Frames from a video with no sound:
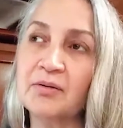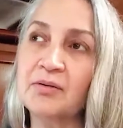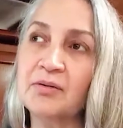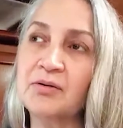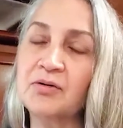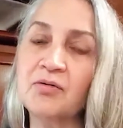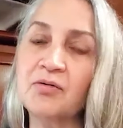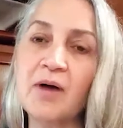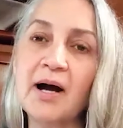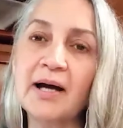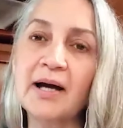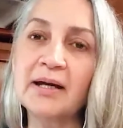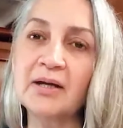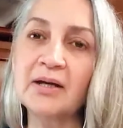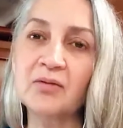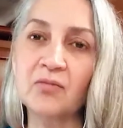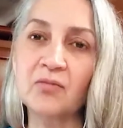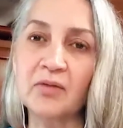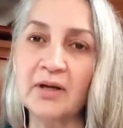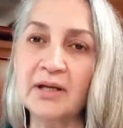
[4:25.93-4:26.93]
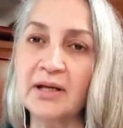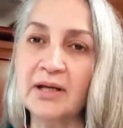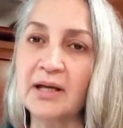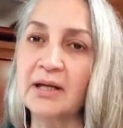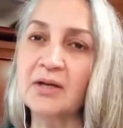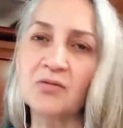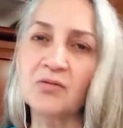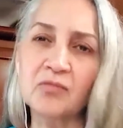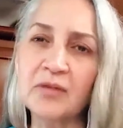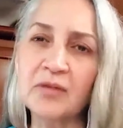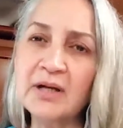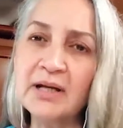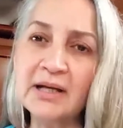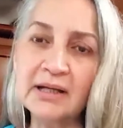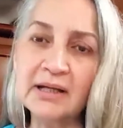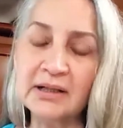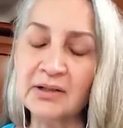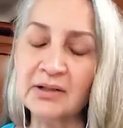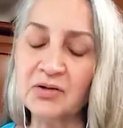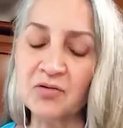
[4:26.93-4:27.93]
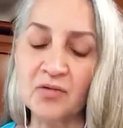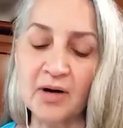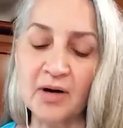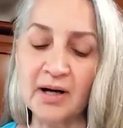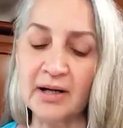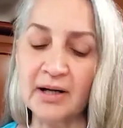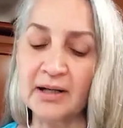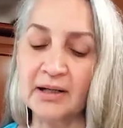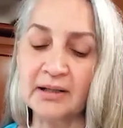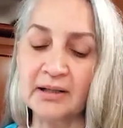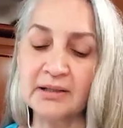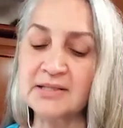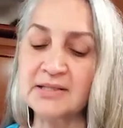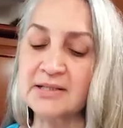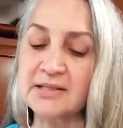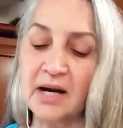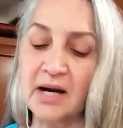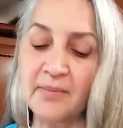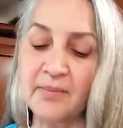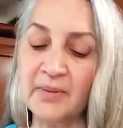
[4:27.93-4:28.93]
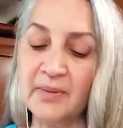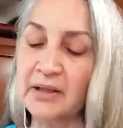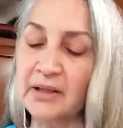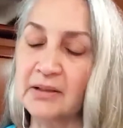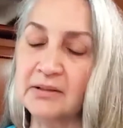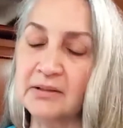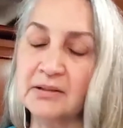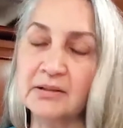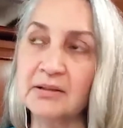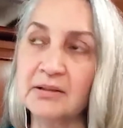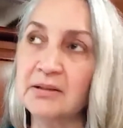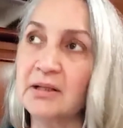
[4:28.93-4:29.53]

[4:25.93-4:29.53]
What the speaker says: crying and reading and crying and stopping